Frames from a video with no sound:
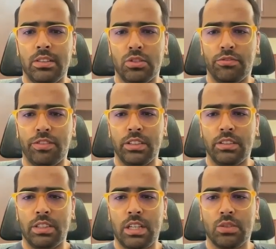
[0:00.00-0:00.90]
So
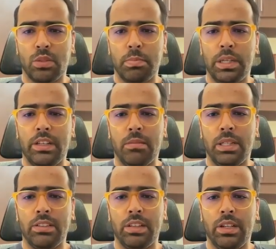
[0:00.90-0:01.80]
first tasks were picked up
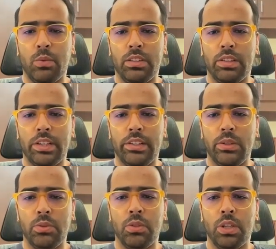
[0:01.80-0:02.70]
by thread 1, thread
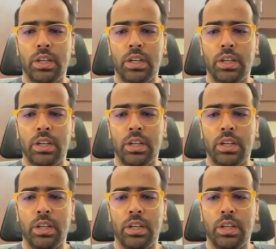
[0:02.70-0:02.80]
2,